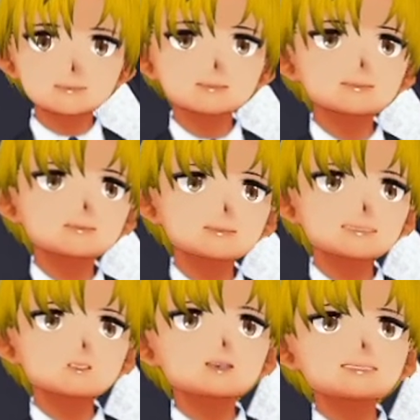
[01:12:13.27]

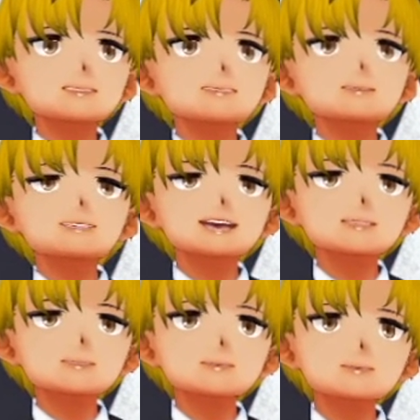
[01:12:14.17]
Sayori
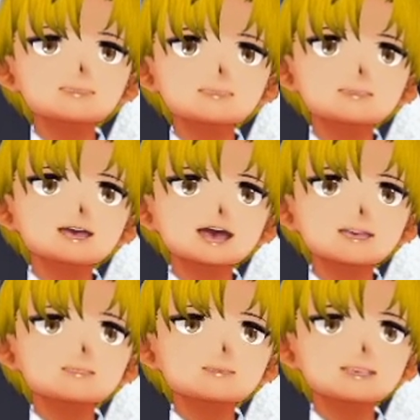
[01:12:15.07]
understands that it's out of
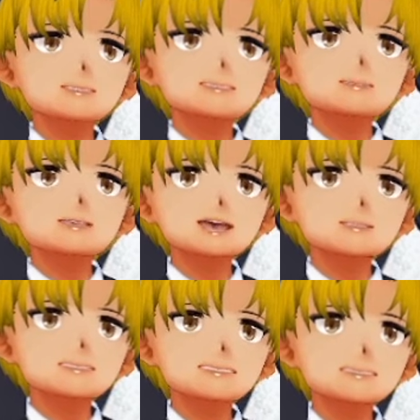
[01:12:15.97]
the question for
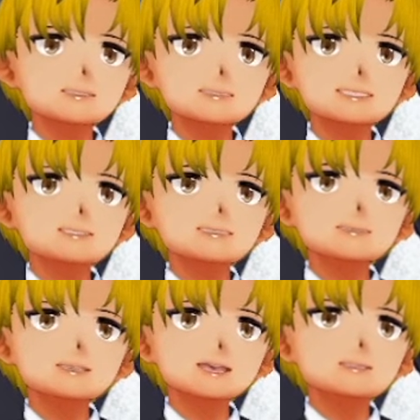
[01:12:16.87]
Natsuki to return to the
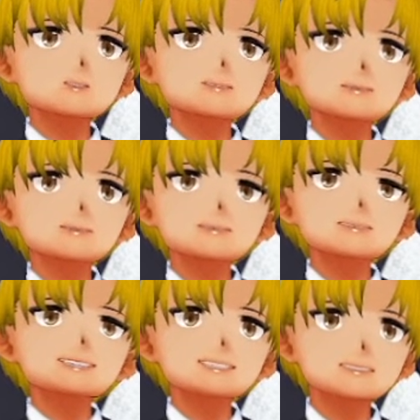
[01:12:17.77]
club room, for
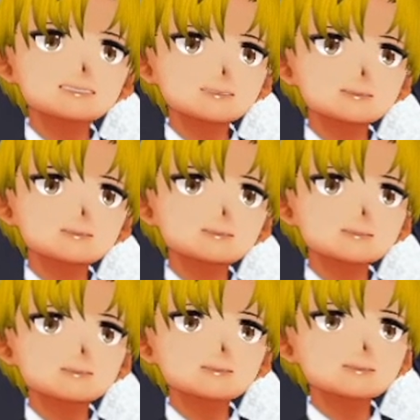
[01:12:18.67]
today at least.
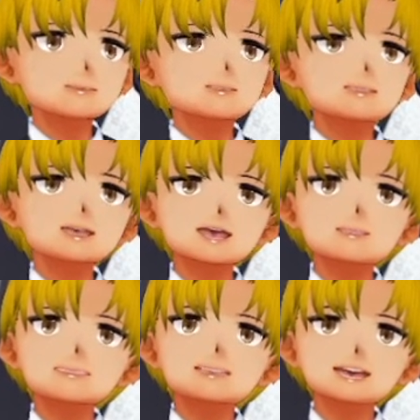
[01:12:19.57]
But
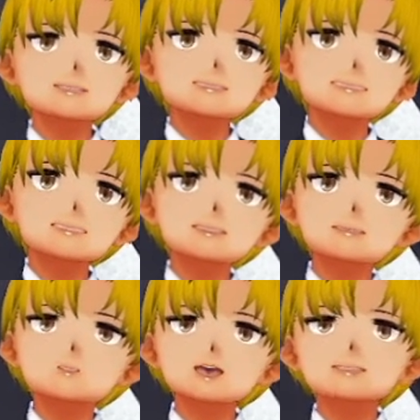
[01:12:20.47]
Natsuki has a reason for
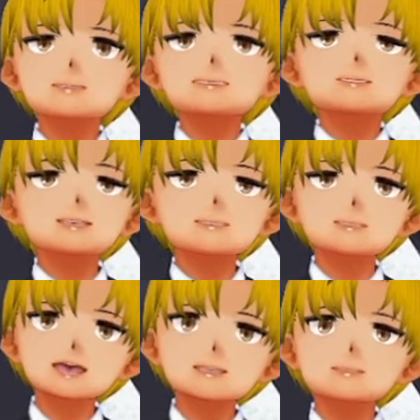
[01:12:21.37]
wanting to join the
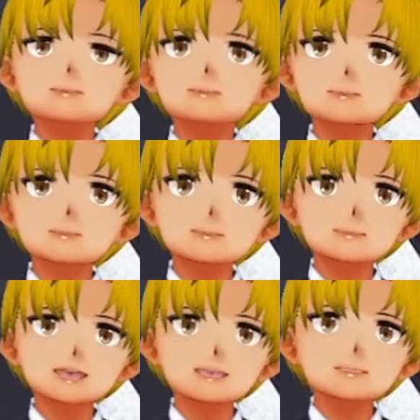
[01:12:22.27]
club,
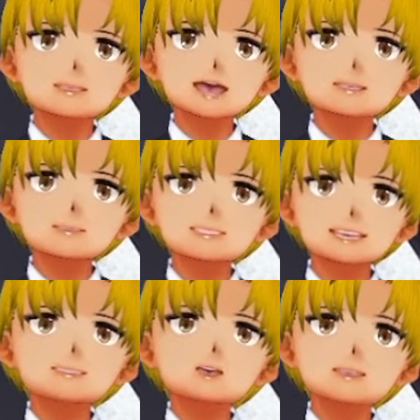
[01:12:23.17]
just like
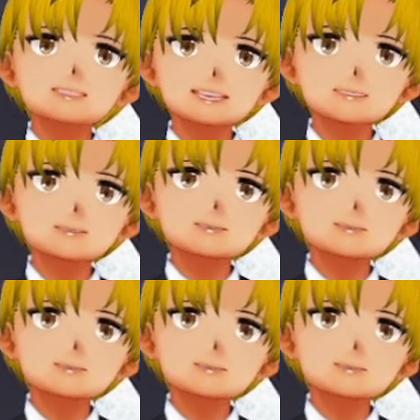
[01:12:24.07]
everyone else.